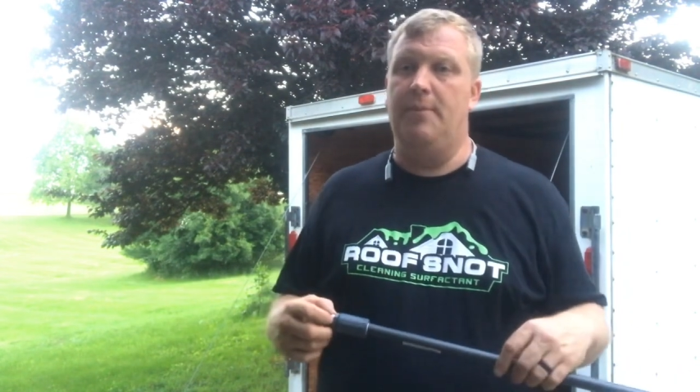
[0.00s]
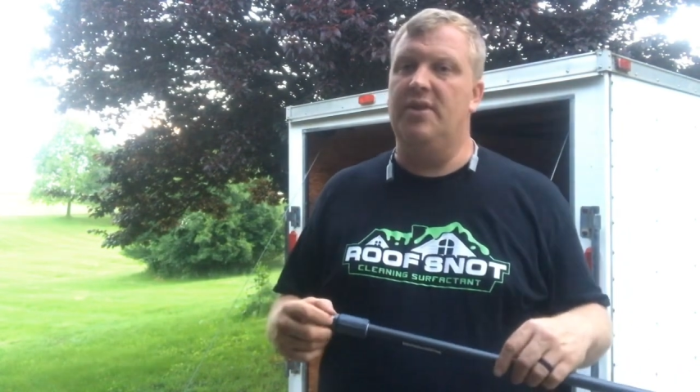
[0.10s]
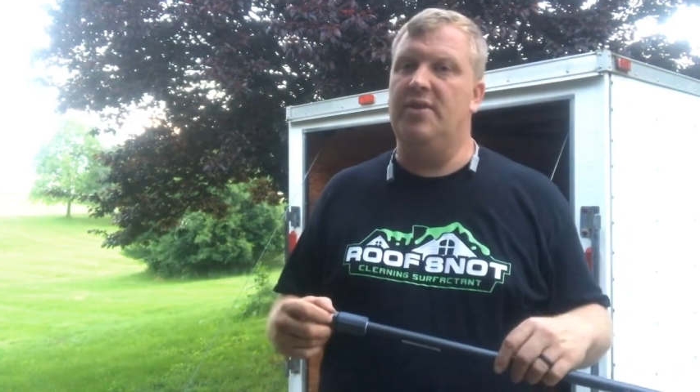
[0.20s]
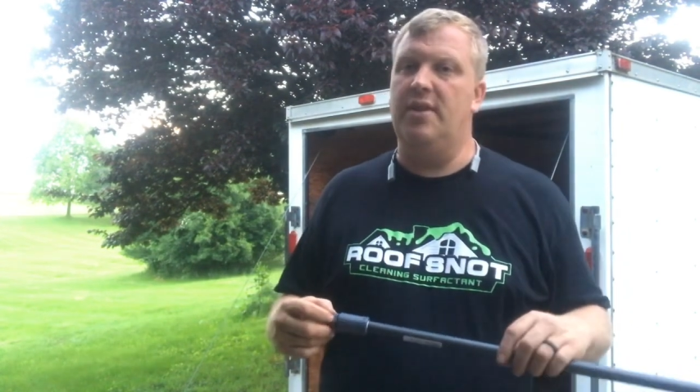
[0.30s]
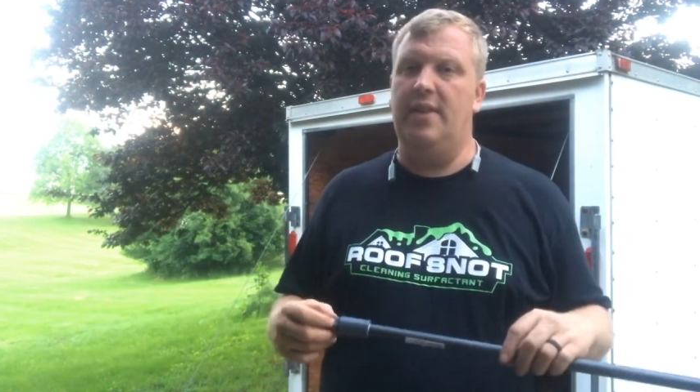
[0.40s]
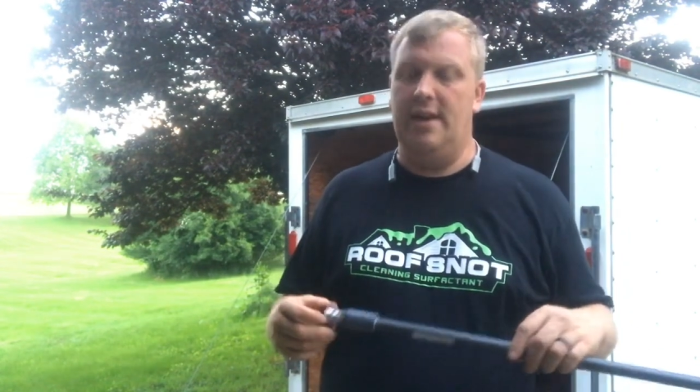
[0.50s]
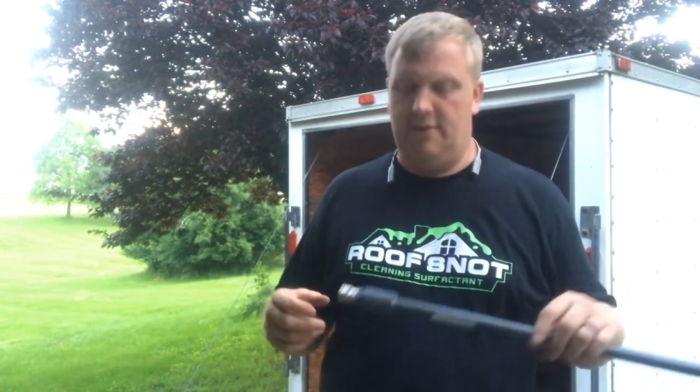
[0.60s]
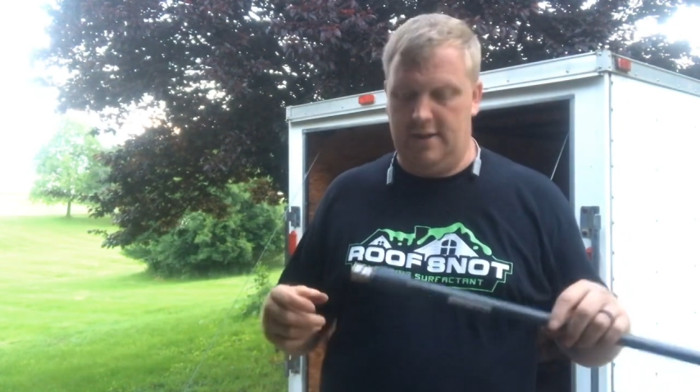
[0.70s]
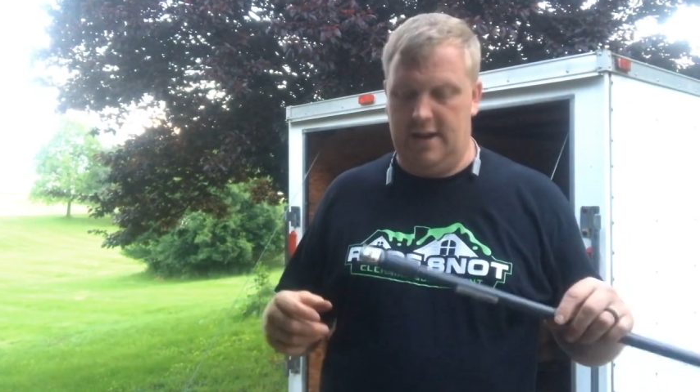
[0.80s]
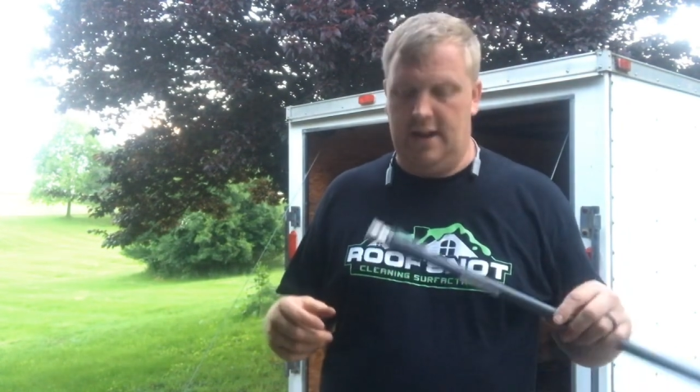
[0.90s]
just so
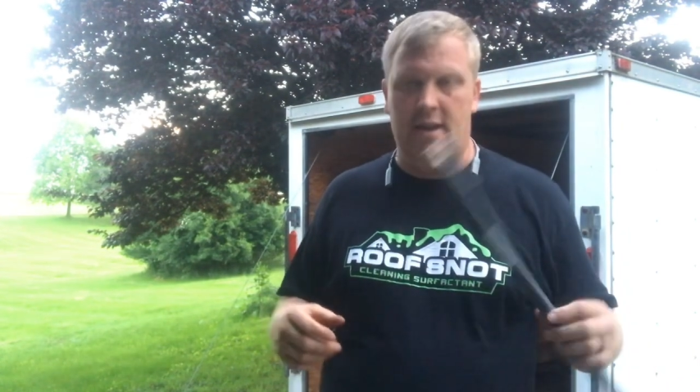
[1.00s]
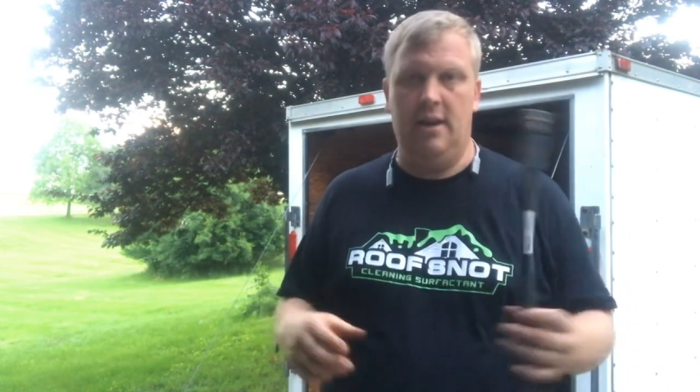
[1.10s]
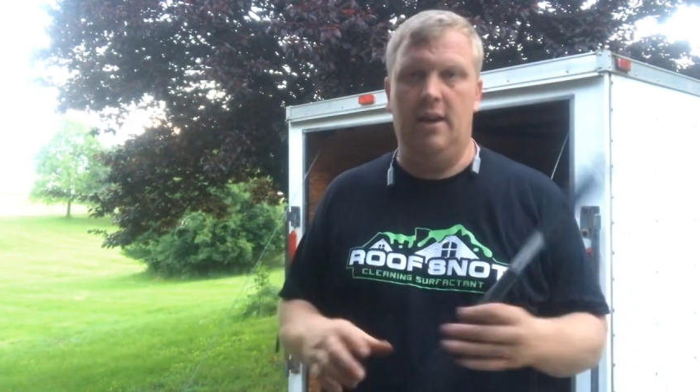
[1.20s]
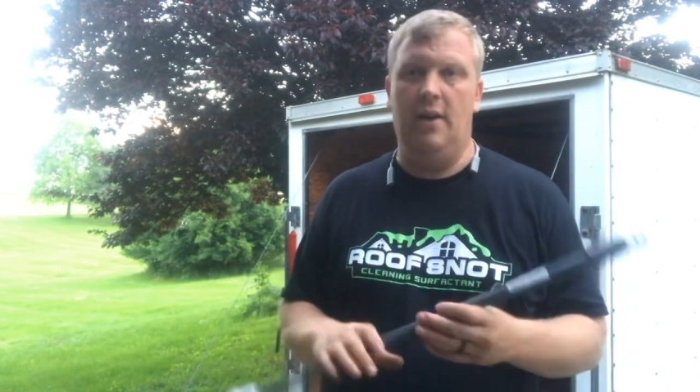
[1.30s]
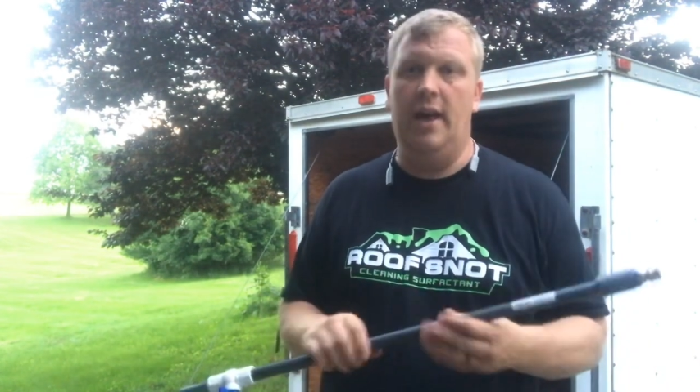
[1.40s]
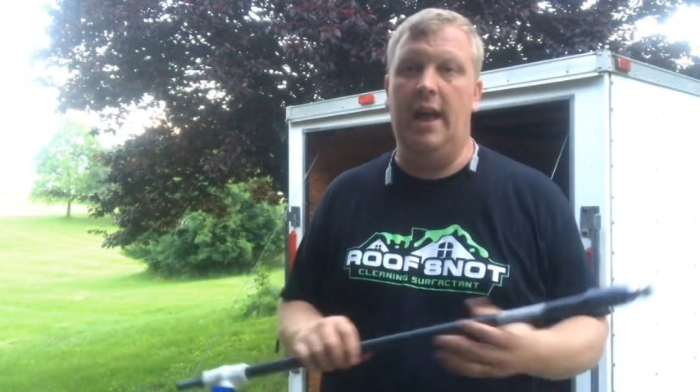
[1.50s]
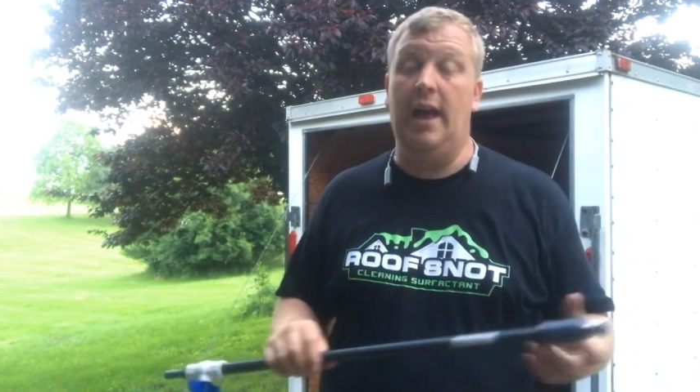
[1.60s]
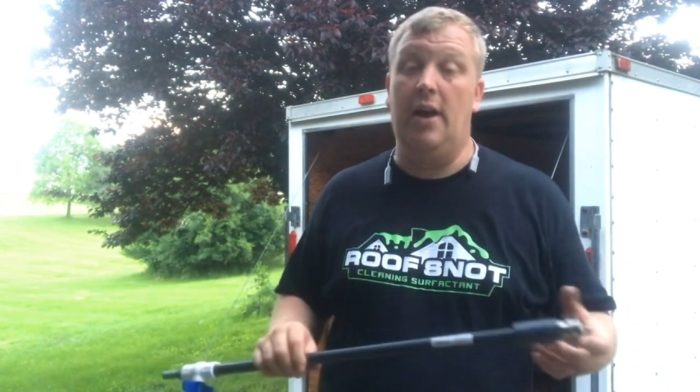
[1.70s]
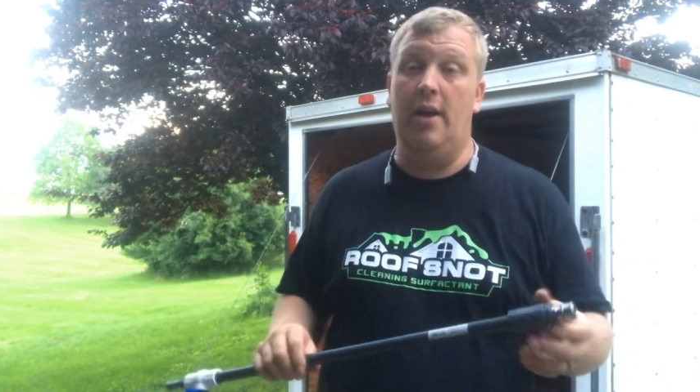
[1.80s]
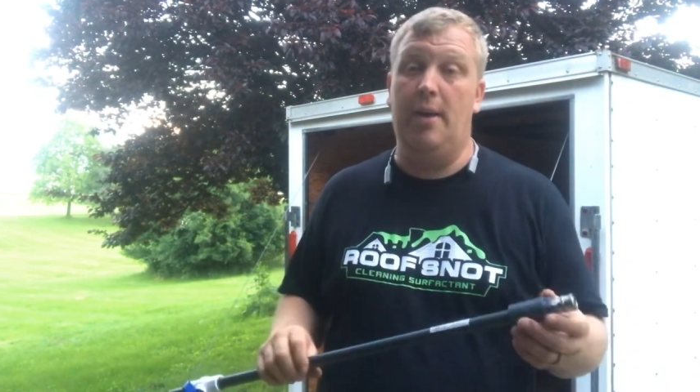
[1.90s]
that way, you know,
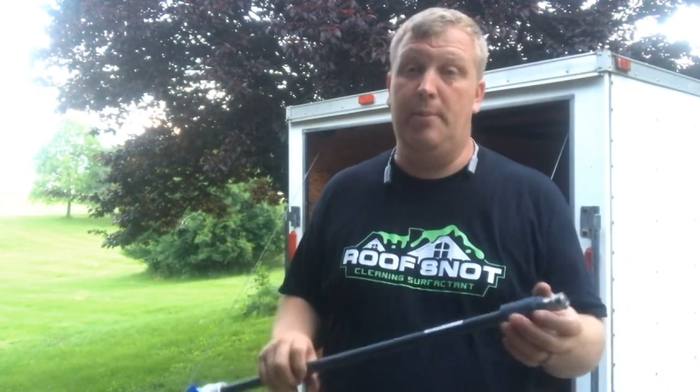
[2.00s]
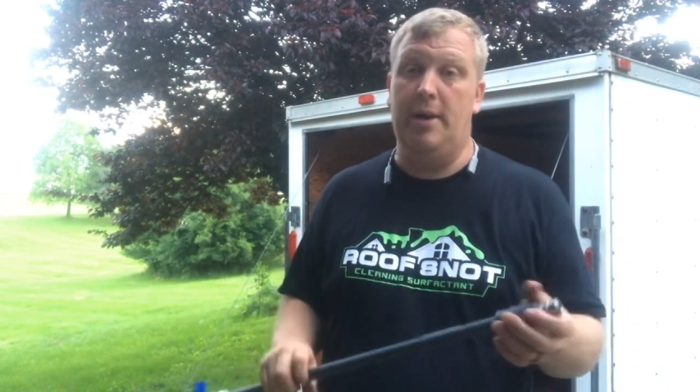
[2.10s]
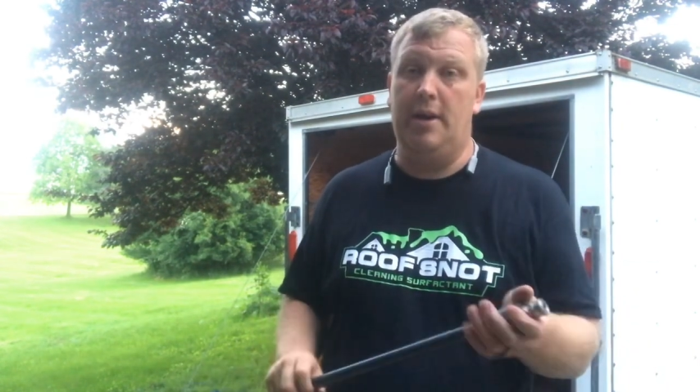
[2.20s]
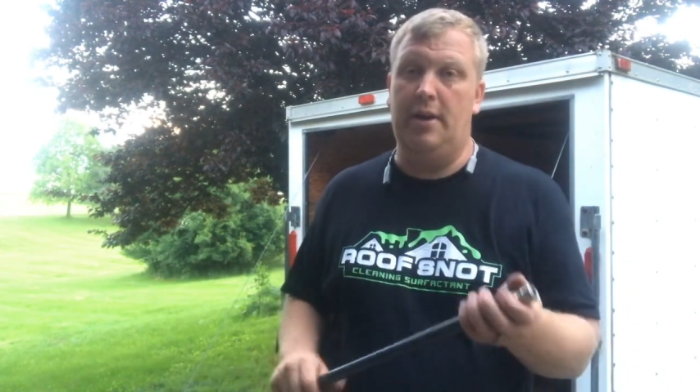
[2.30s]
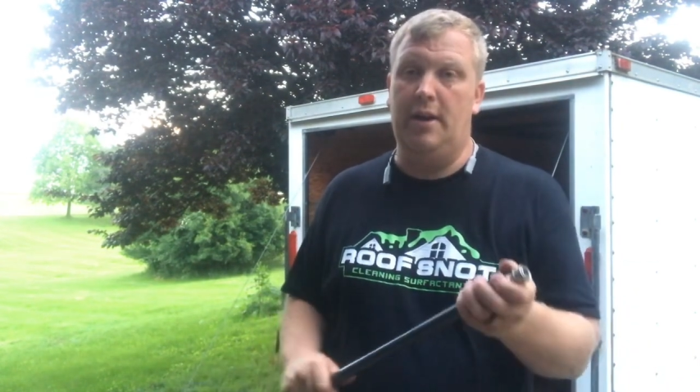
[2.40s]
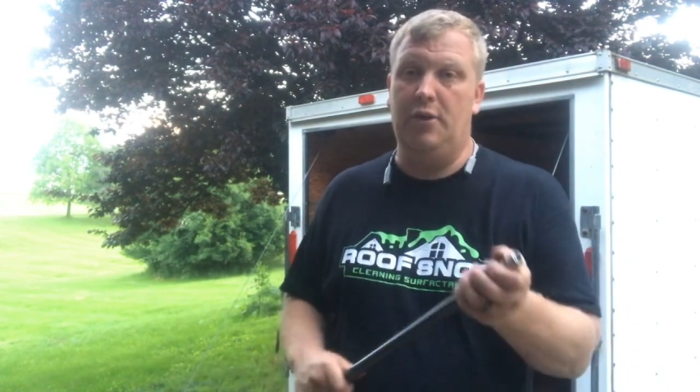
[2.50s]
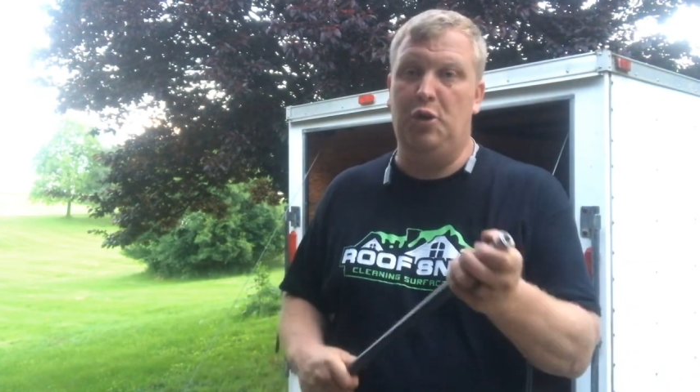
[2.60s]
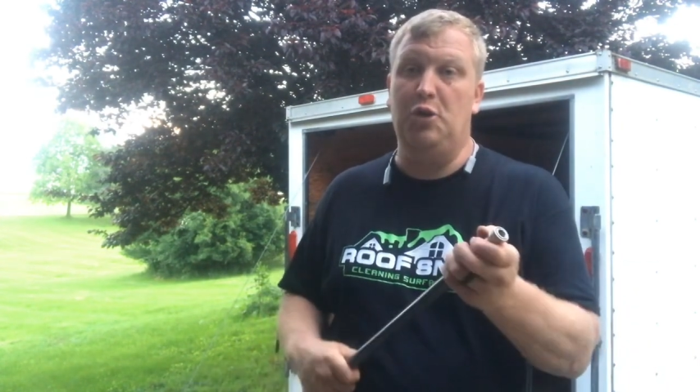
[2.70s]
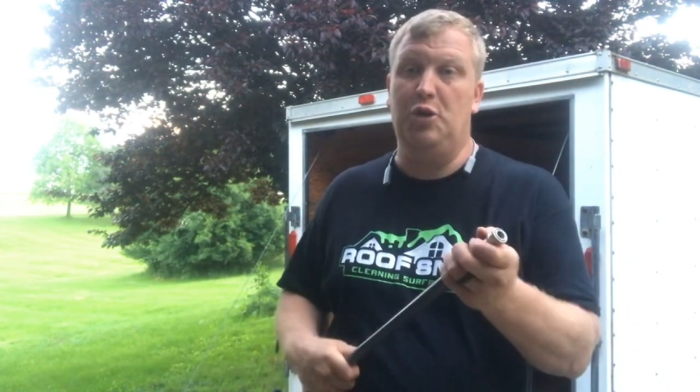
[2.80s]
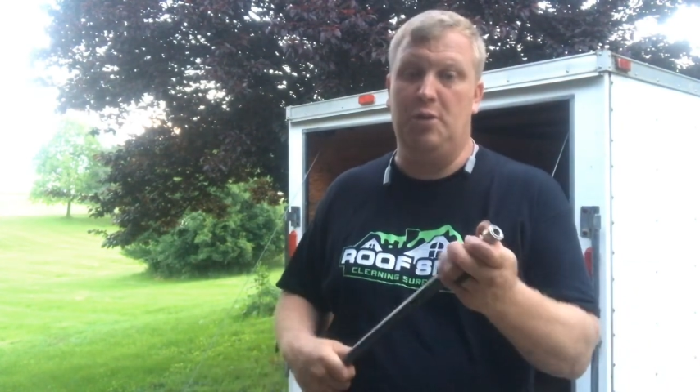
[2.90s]
hey, I'll help out
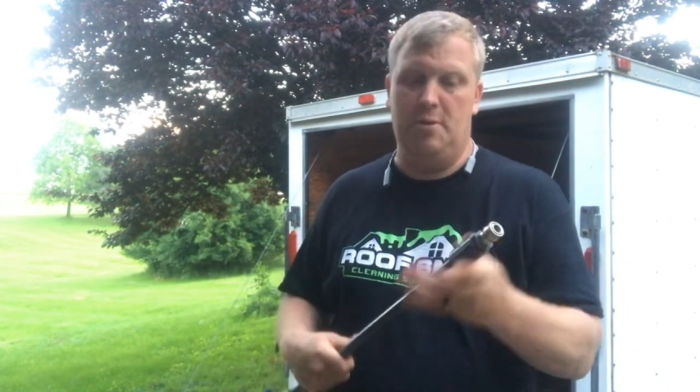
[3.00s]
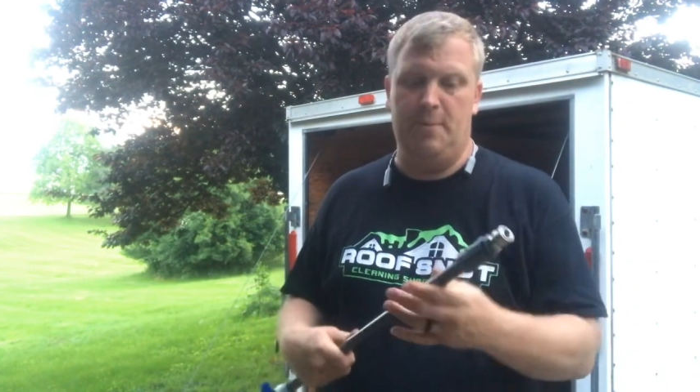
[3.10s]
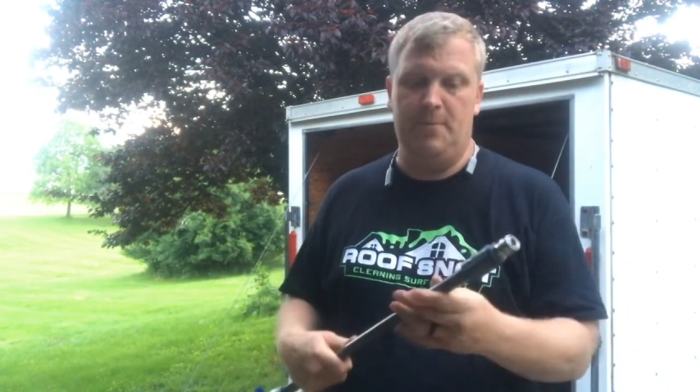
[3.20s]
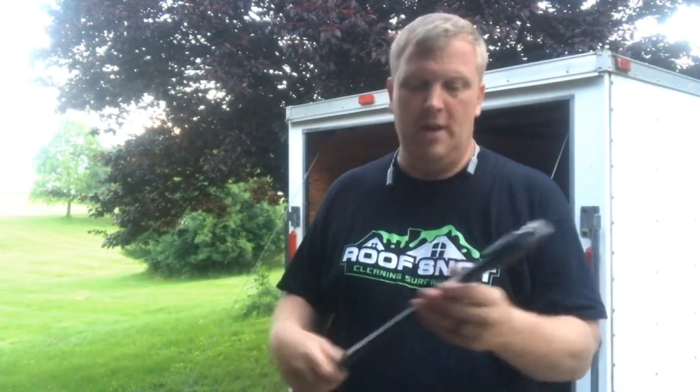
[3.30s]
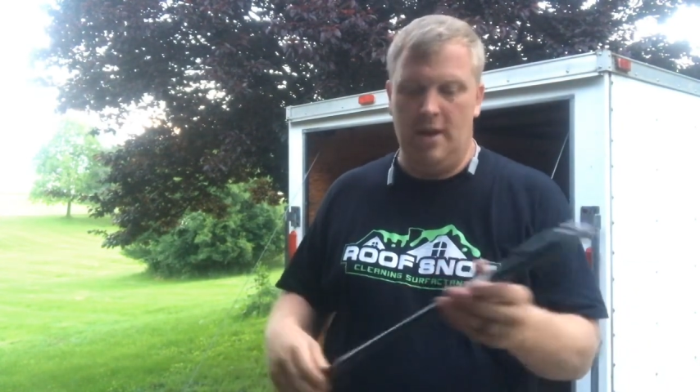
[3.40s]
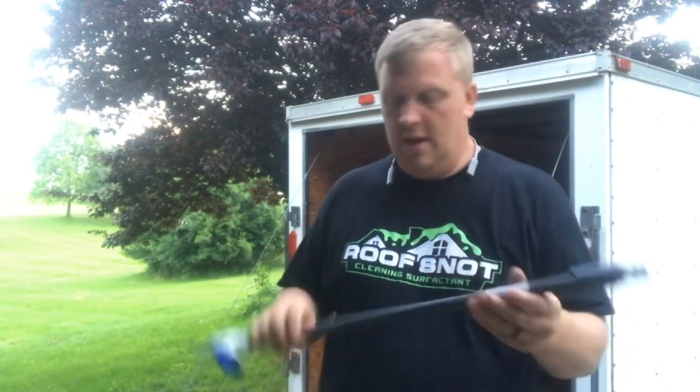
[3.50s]
another YouTuber.